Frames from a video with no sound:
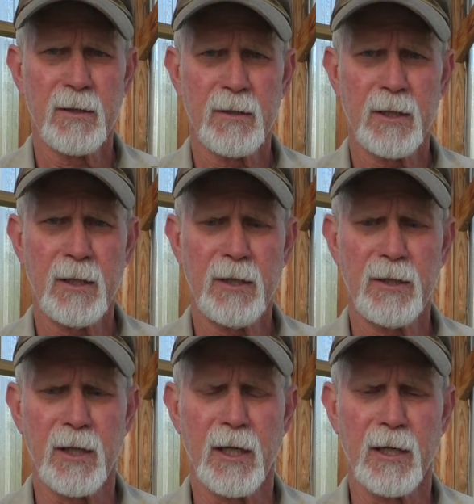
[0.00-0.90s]
There
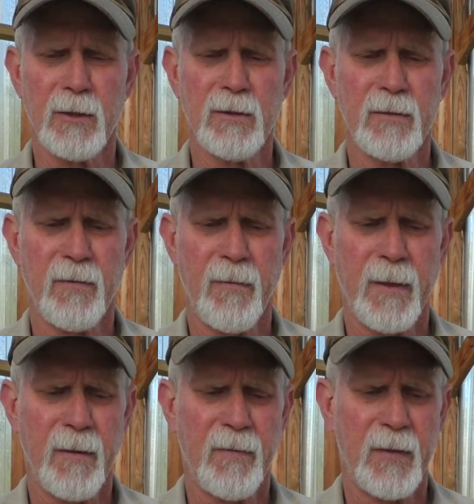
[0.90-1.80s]
you go.
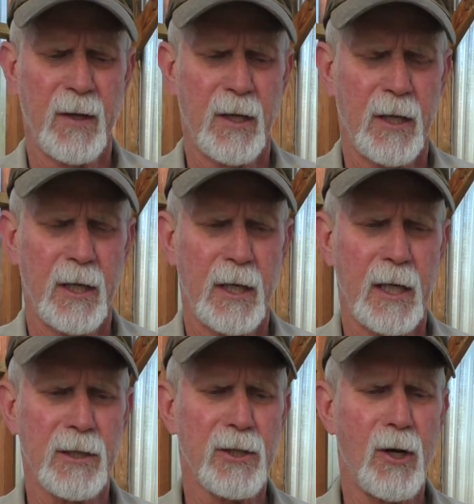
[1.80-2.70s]

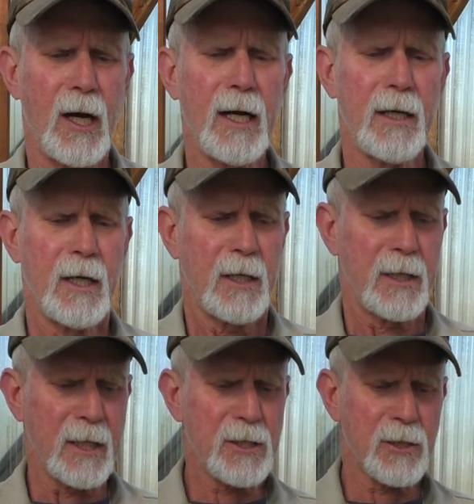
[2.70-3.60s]
And so
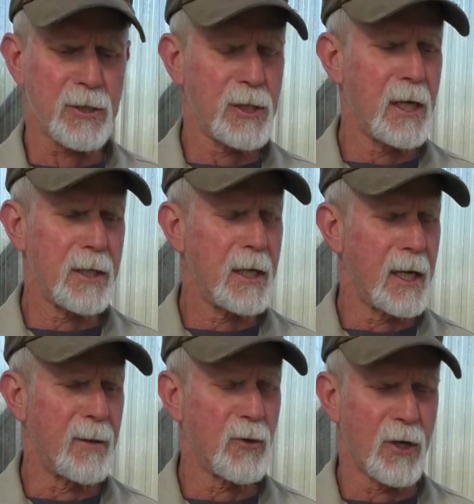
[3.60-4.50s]
this is
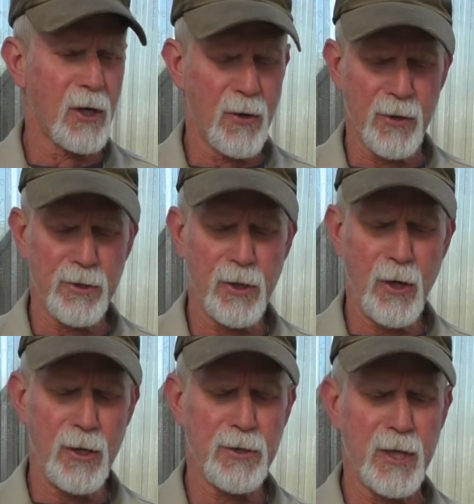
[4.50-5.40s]
Sunday. I'm going to go to
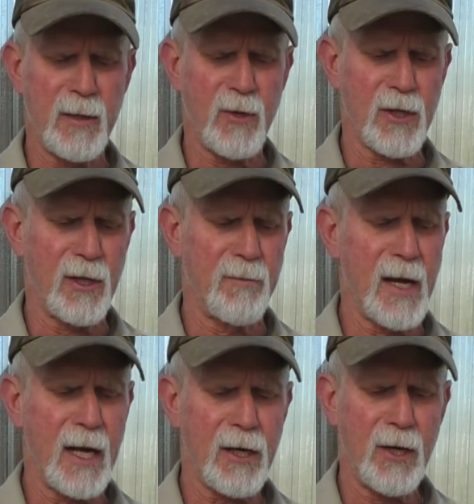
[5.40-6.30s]
church, then I'm going to come
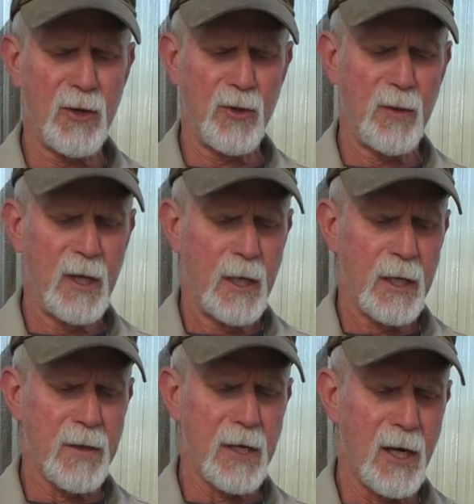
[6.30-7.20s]
back home,
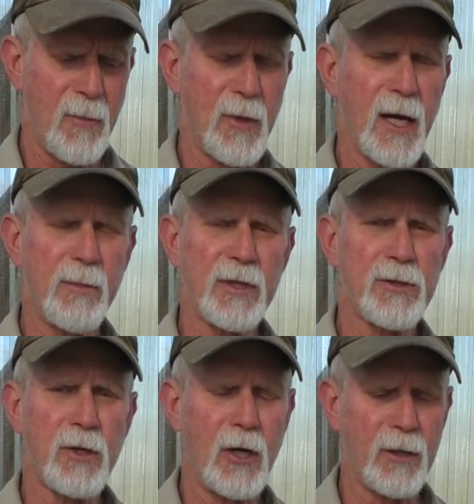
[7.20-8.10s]
and then I'll probably
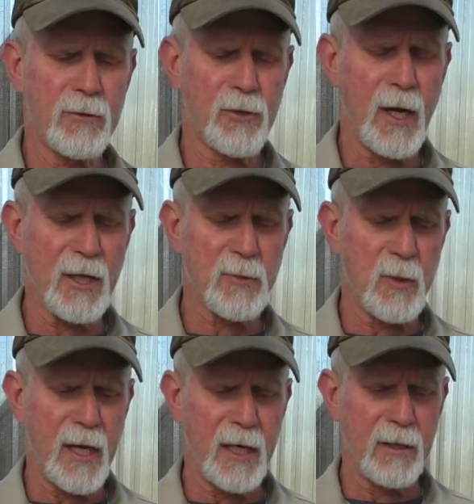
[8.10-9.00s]
start
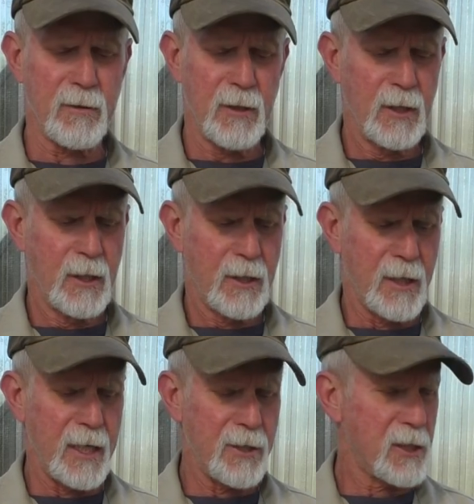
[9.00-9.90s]
transplanting
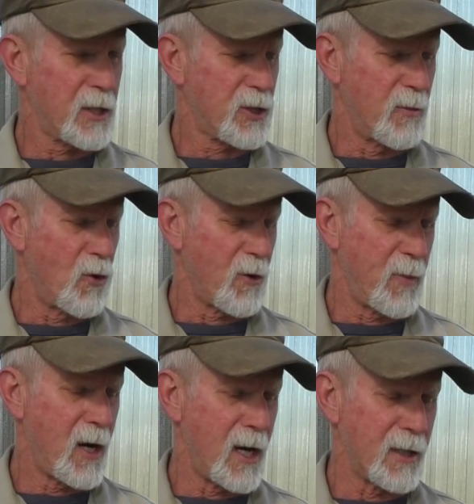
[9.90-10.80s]
these into more
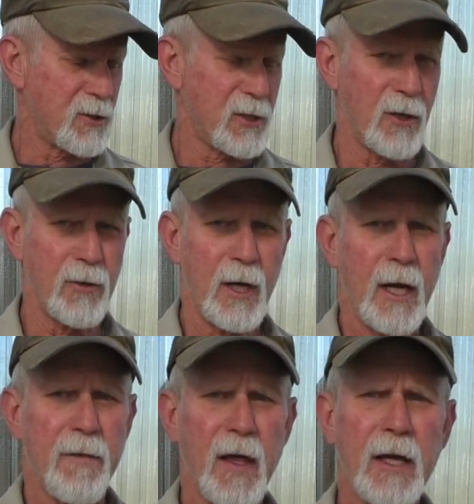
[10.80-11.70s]
pots. So
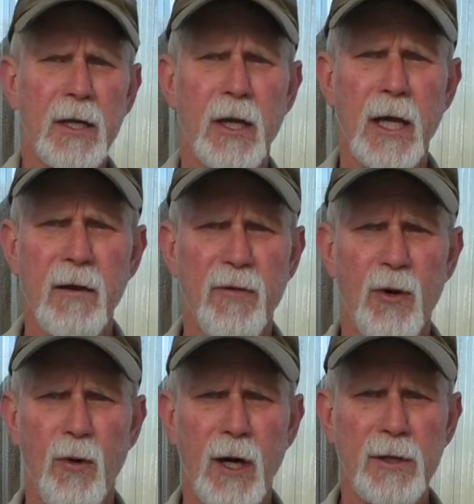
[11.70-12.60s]
thank you again
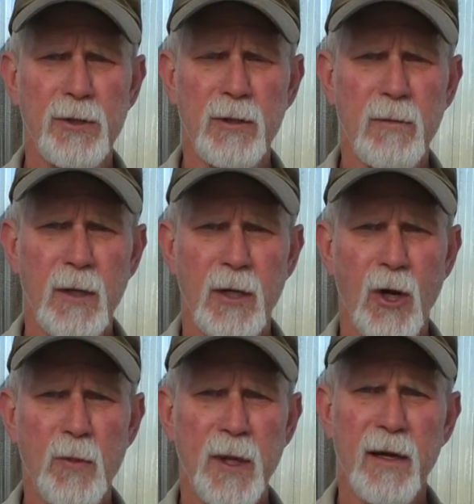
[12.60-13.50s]
for watching.
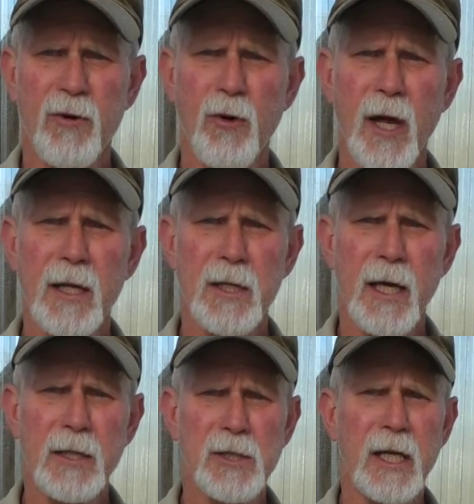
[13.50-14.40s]
Hope you have a great
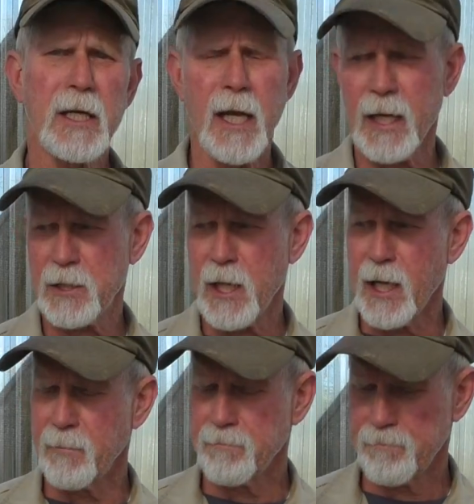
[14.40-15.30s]
day. See you next
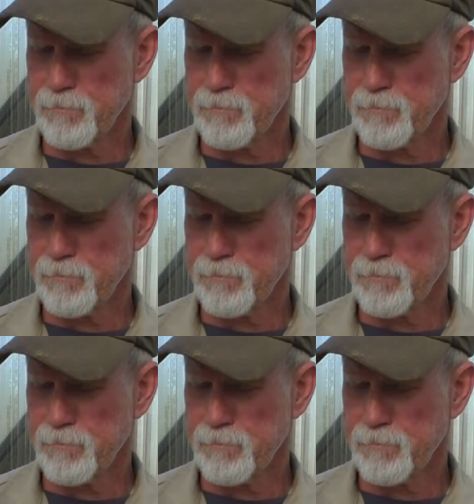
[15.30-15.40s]
time.